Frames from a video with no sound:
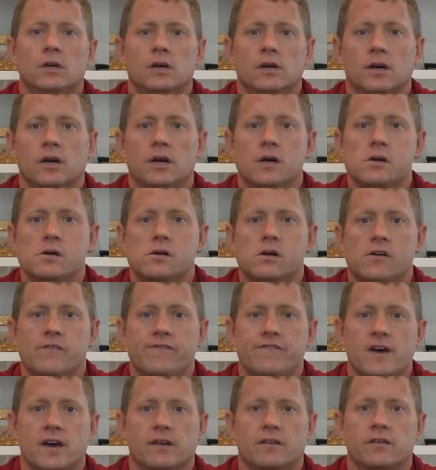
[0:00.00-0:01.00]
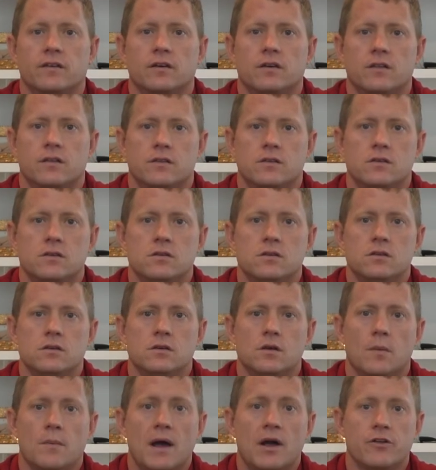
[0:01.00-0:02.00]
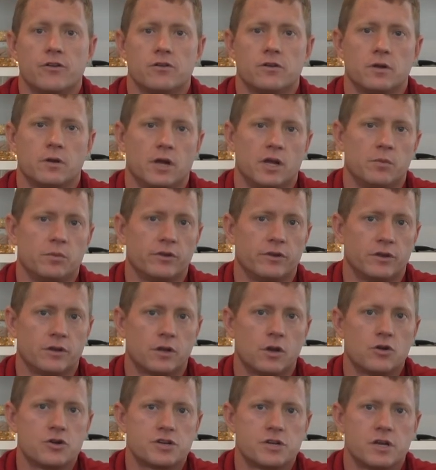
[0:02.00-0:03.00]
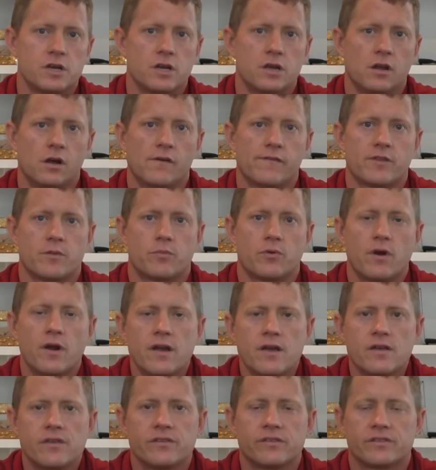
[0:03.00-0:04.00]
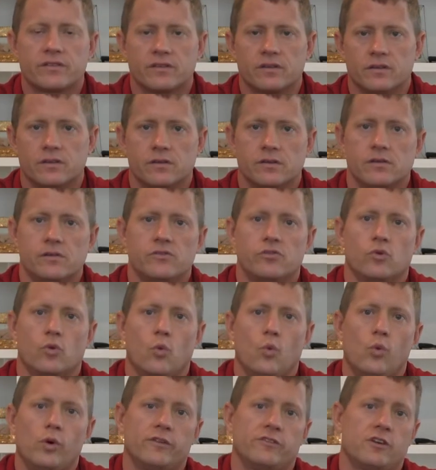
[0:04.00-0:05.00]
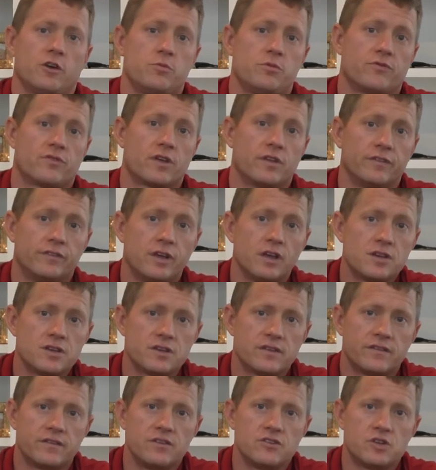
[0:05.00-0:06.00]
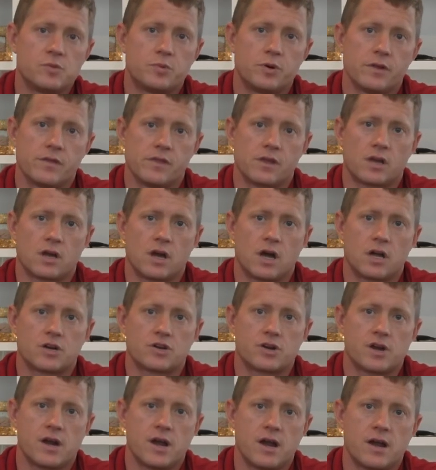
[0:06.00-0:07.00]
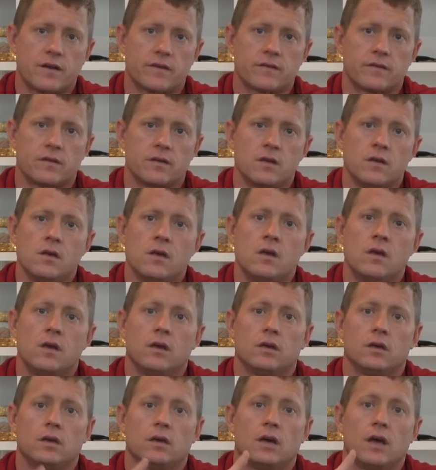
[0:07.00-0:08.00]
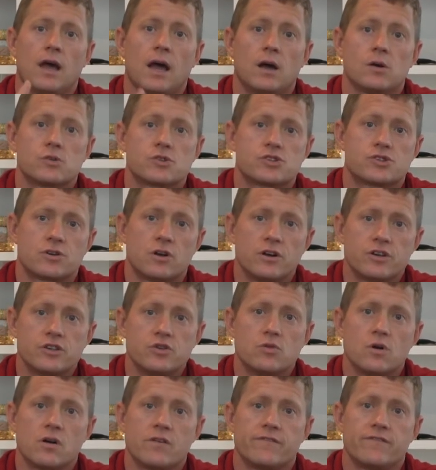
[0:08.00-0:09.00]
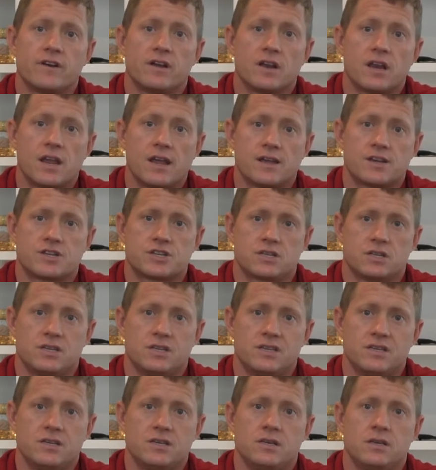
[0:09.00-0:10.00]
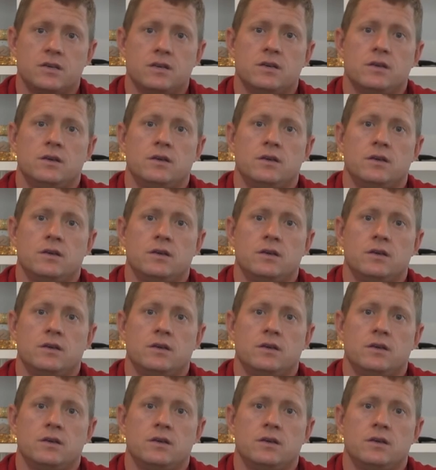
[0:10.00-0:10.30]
uh, affect the amount you're able to negotiate off the price is what type of contingencies you put in the contract uh, how strong you are financially,